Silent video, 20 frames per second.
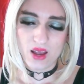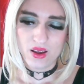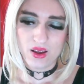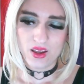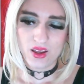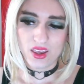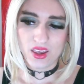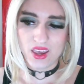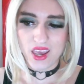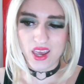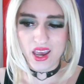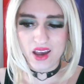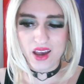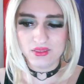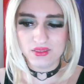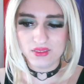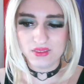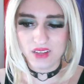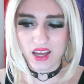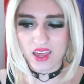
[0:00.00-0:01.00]

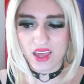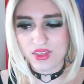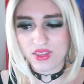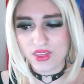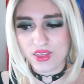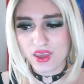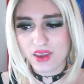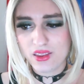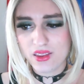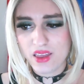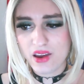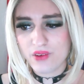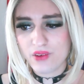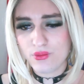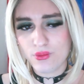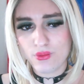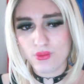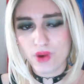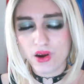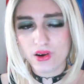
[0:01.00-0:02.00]
Yeah, I think there
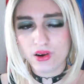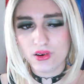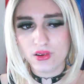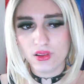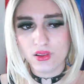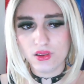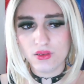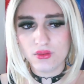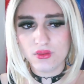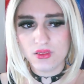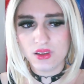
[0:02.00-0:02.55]
were